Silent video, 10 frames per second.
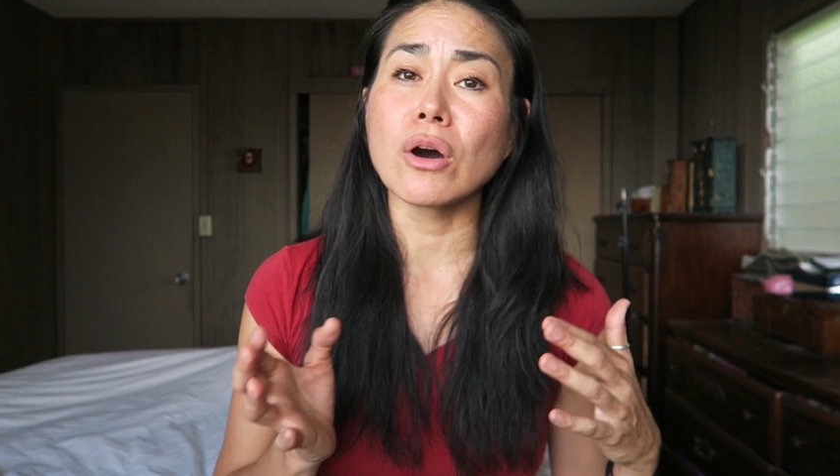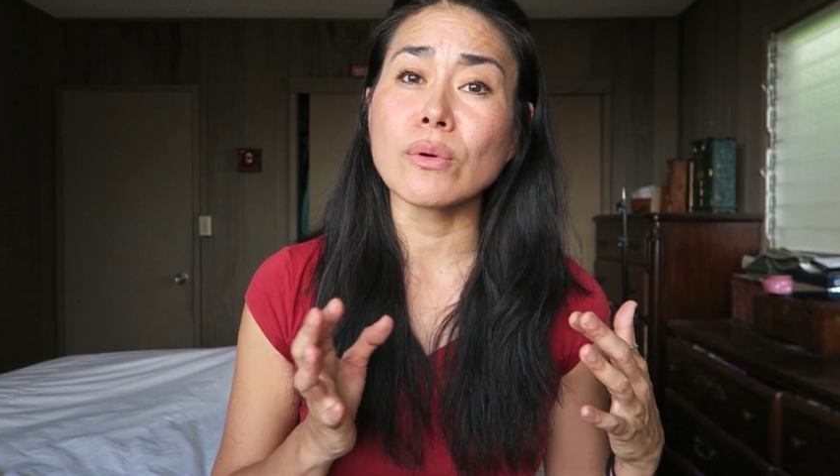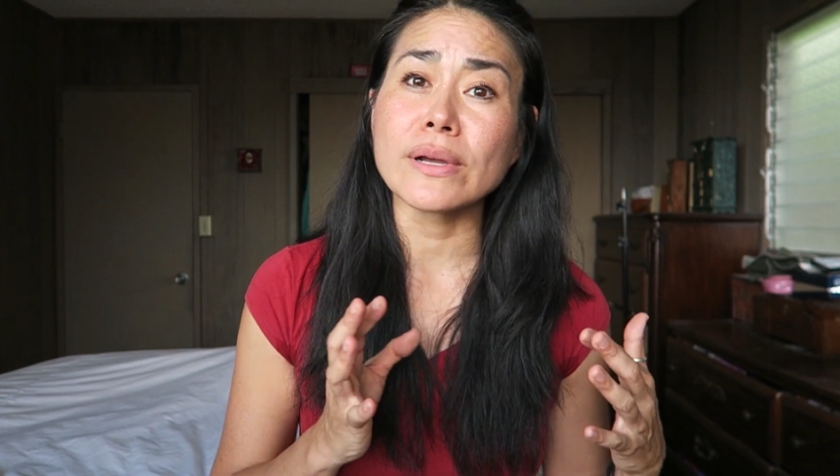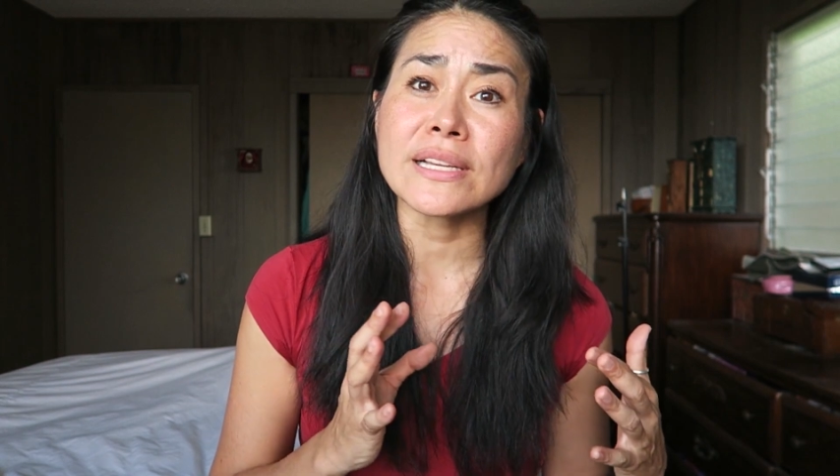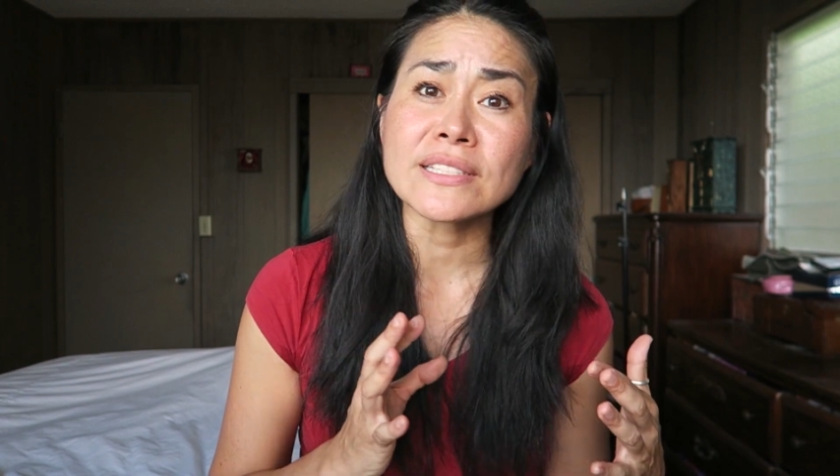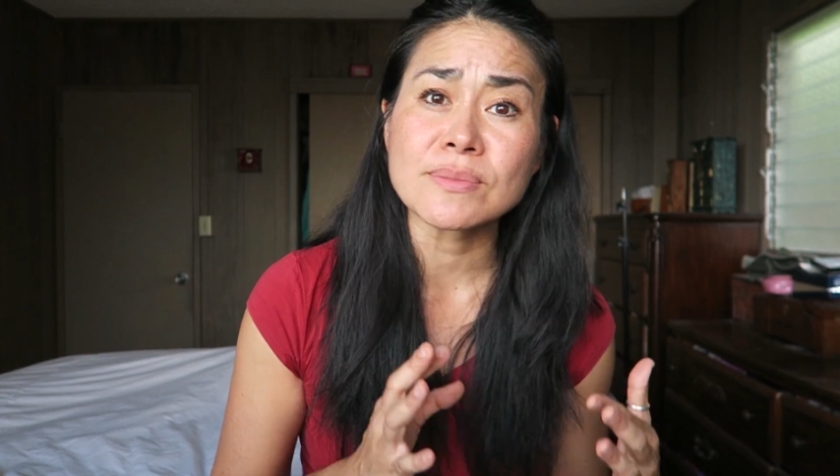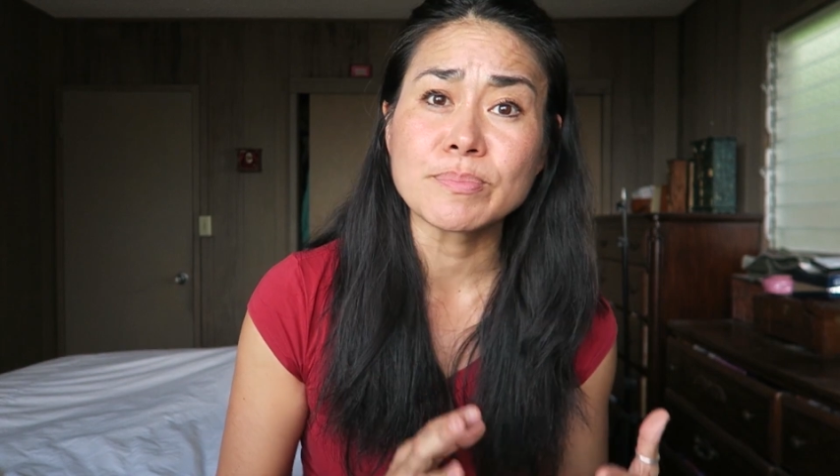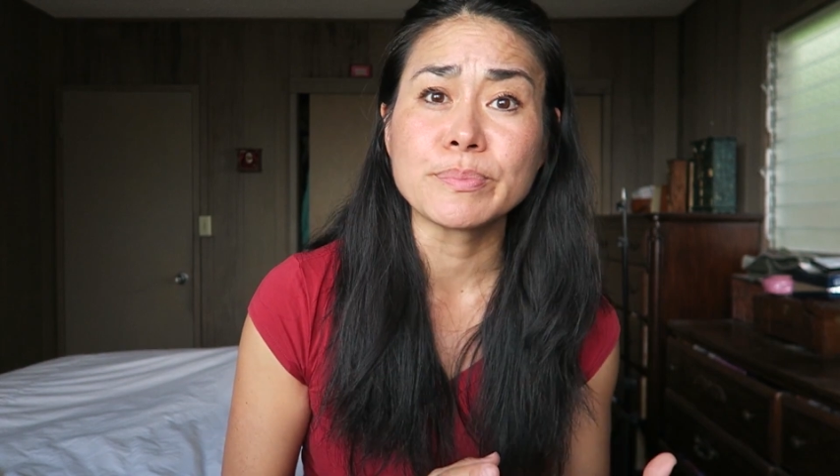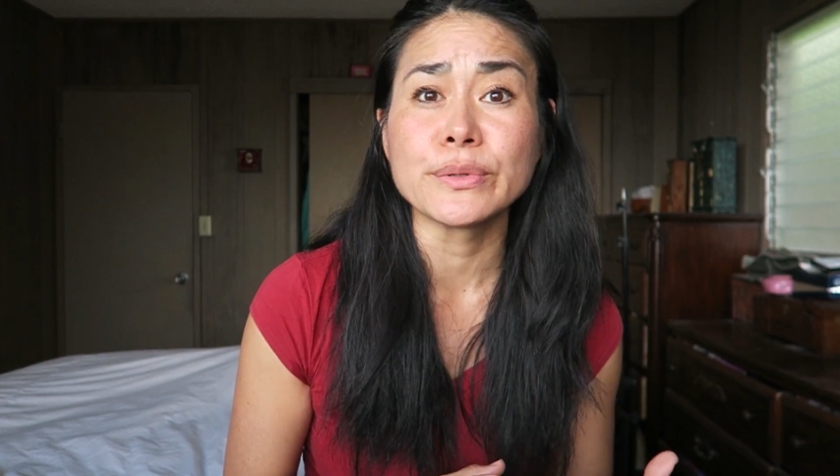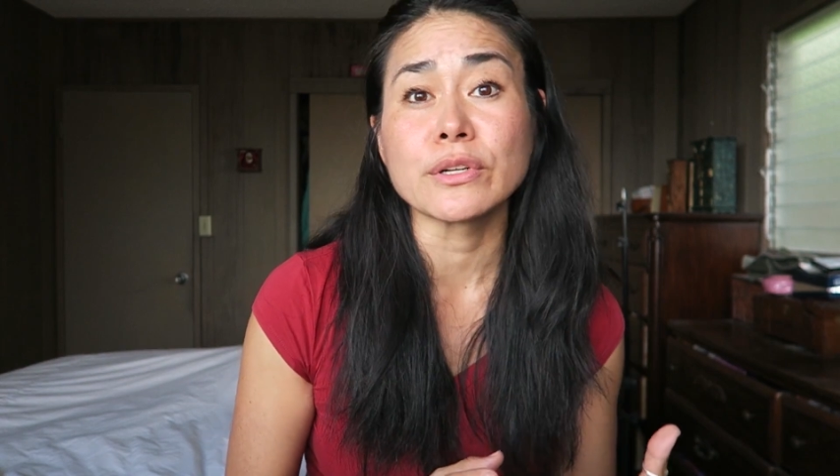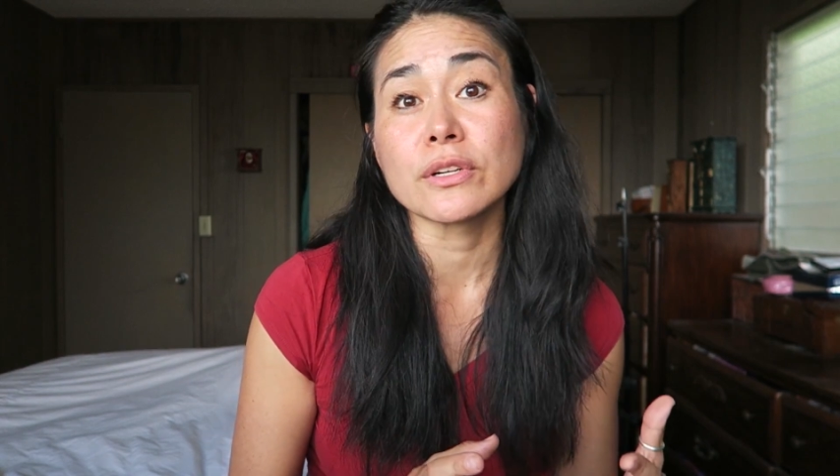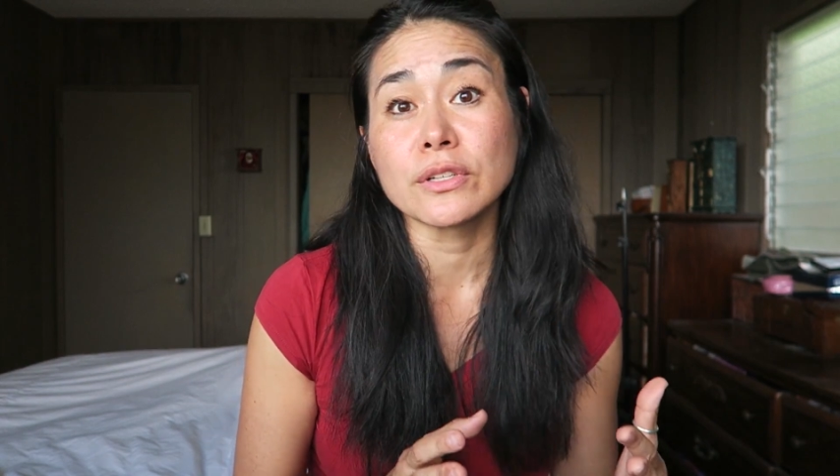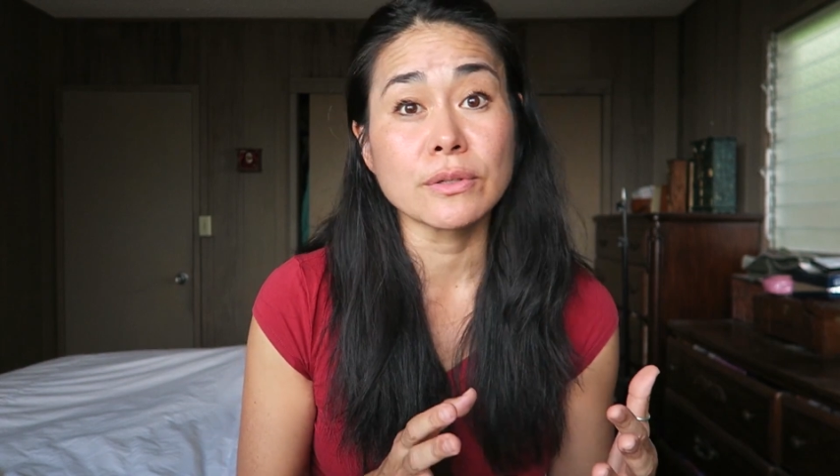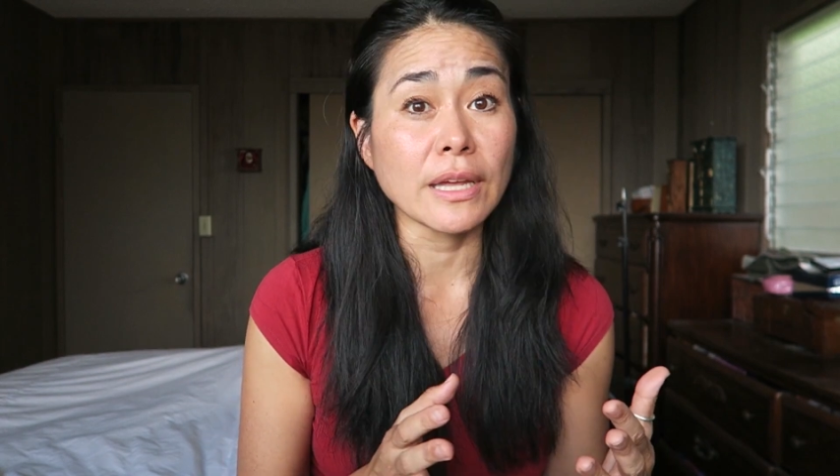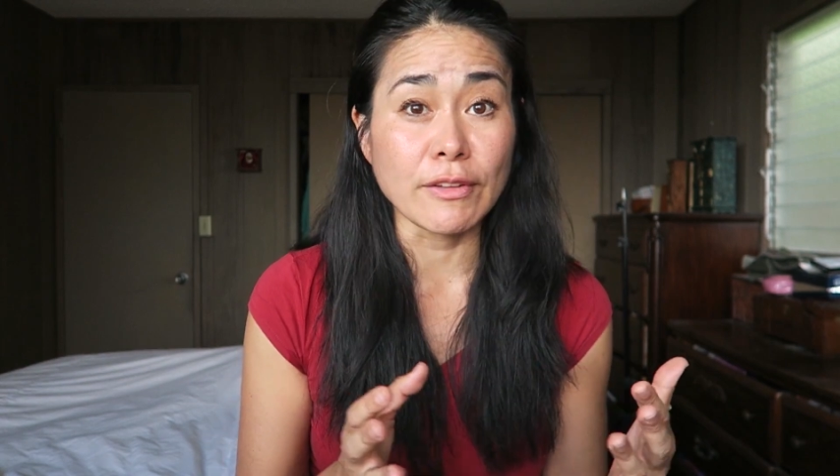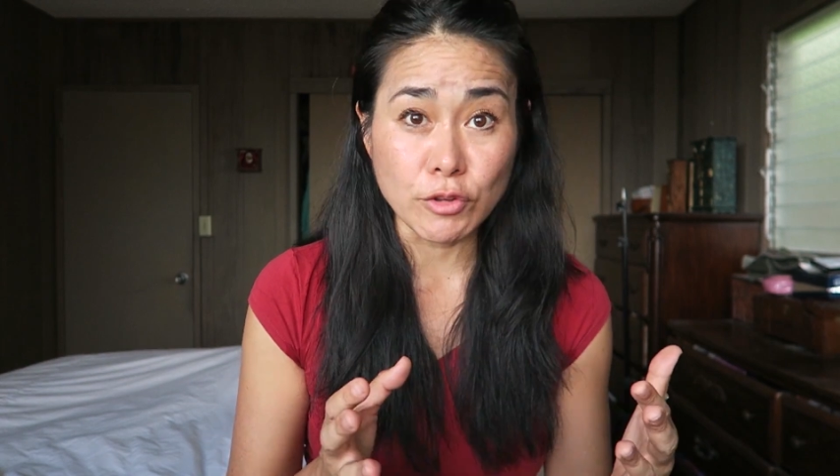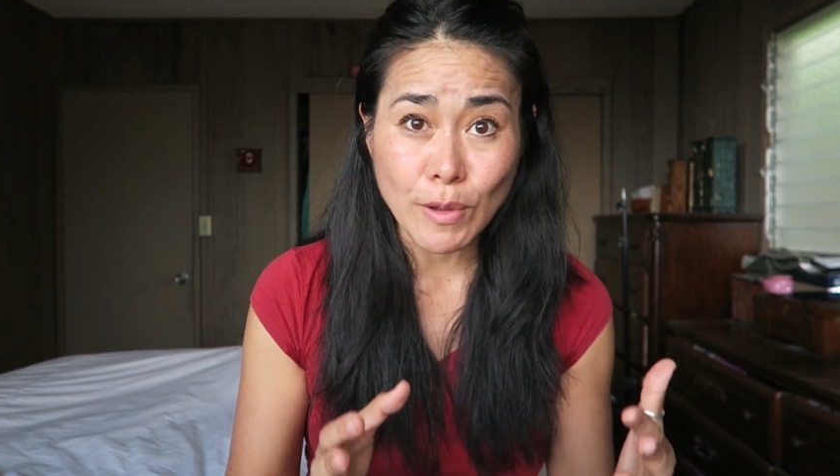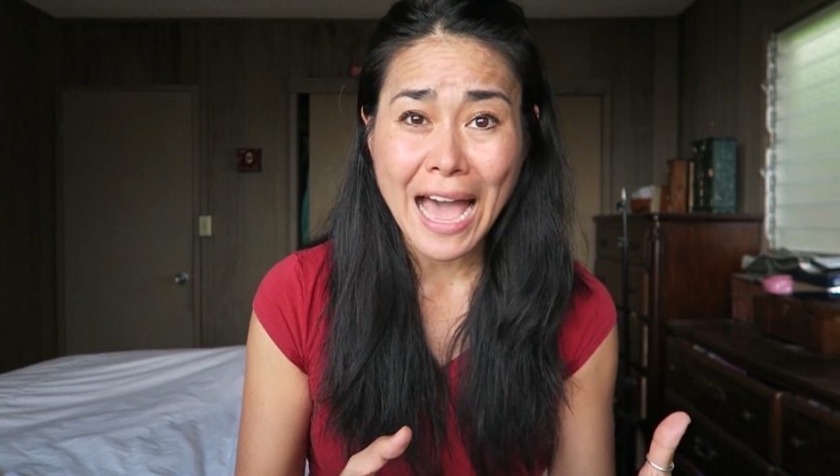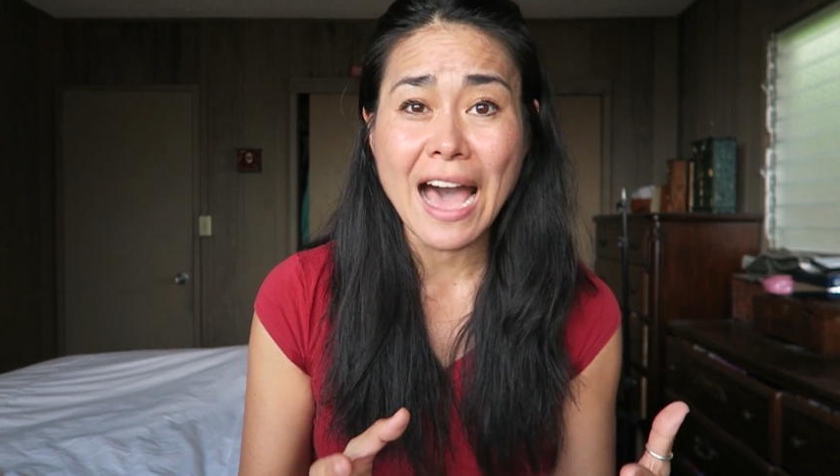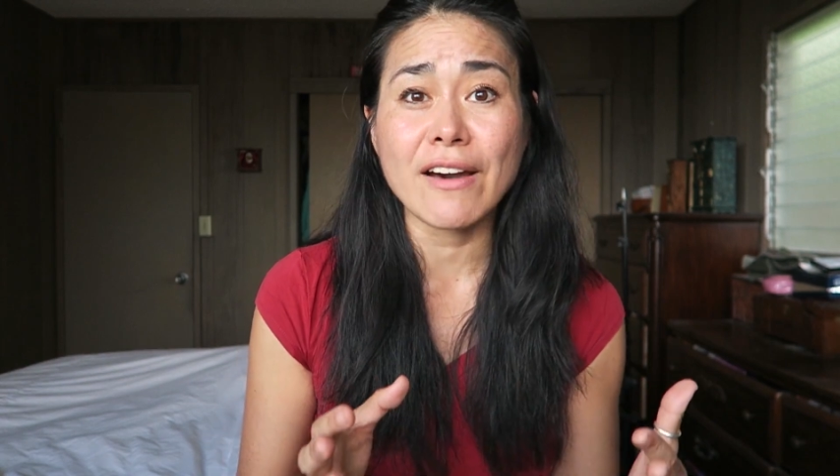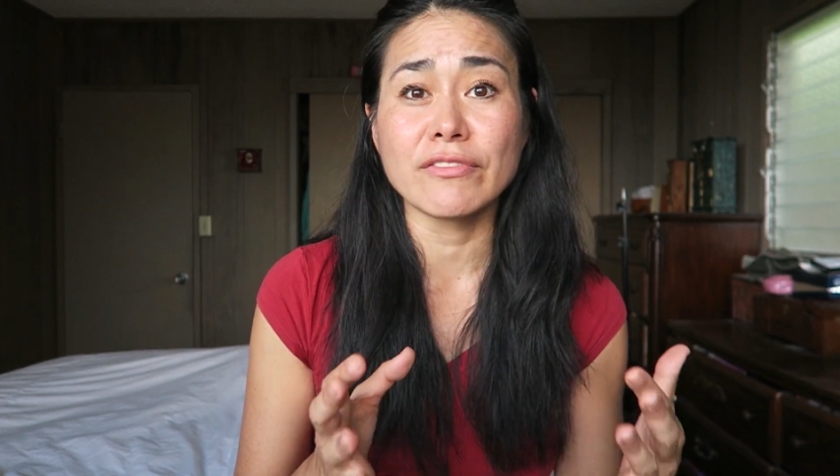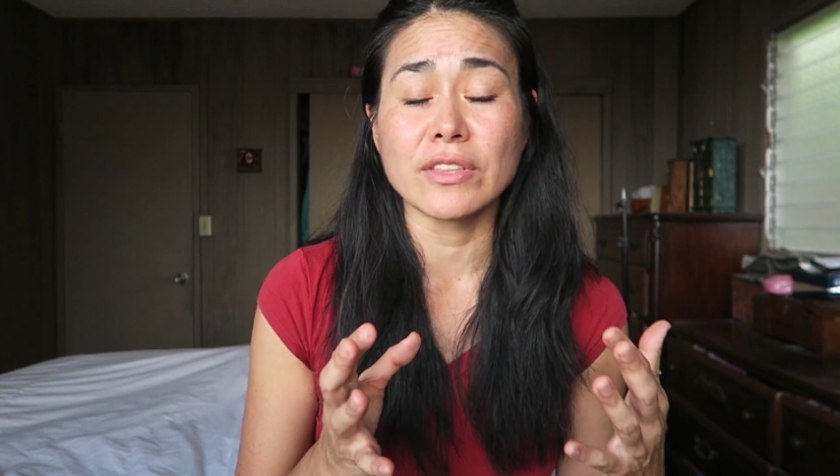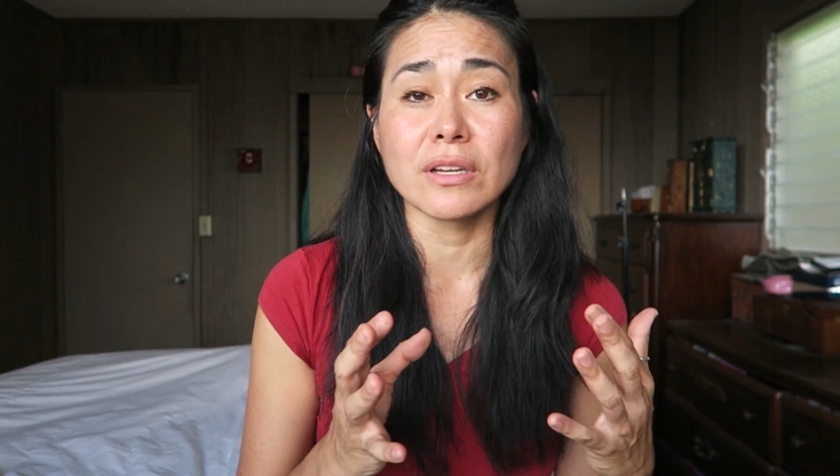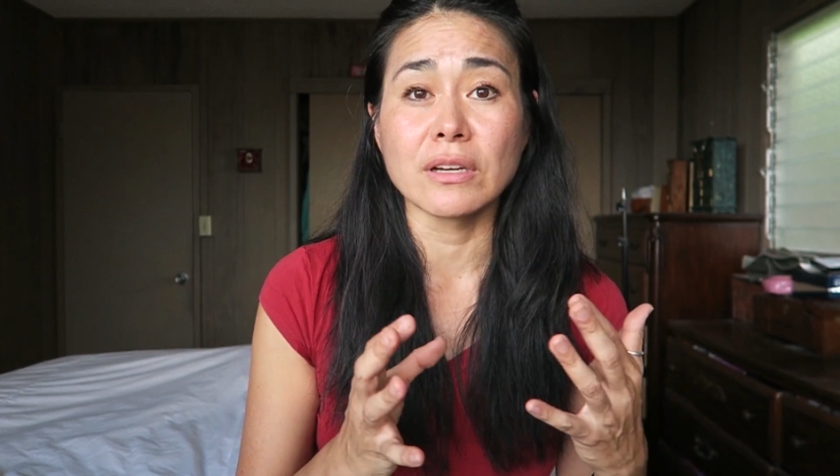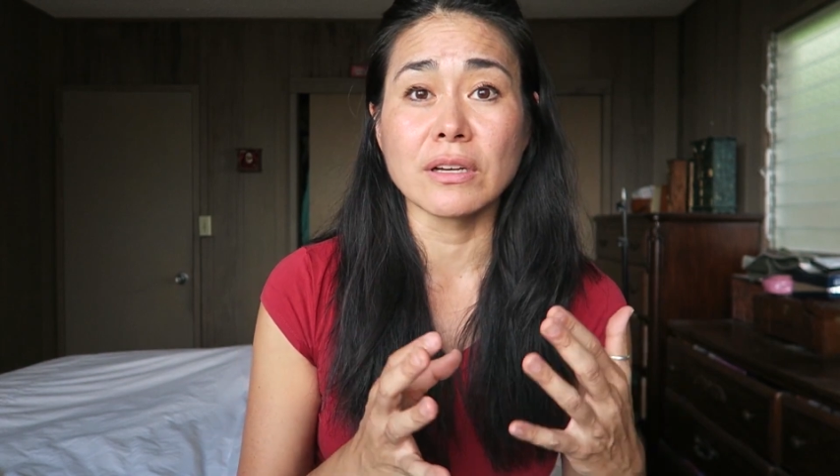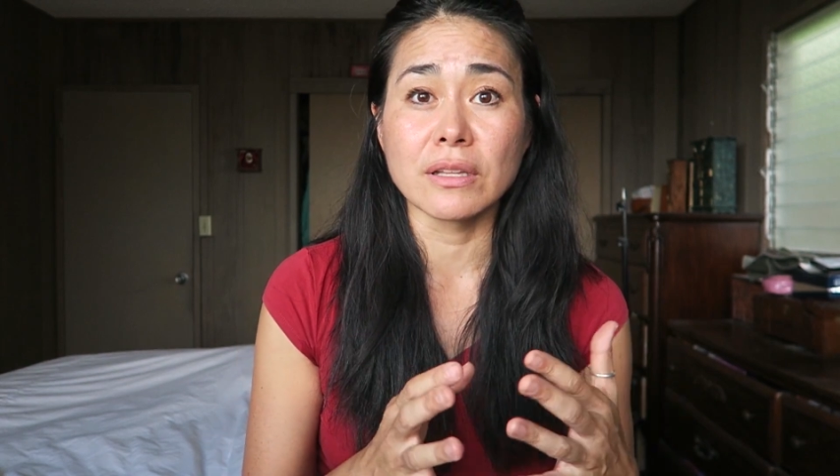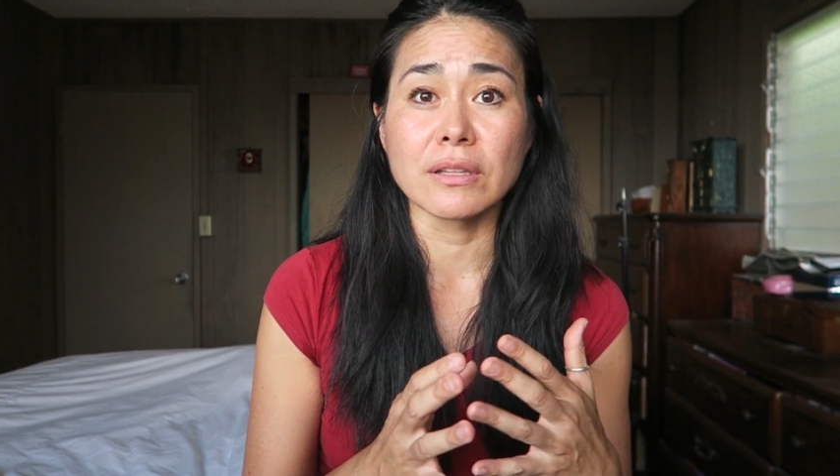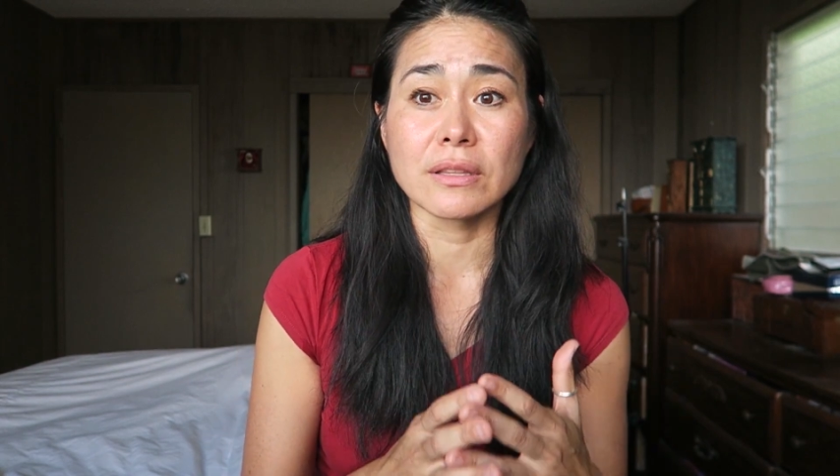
always book if you have the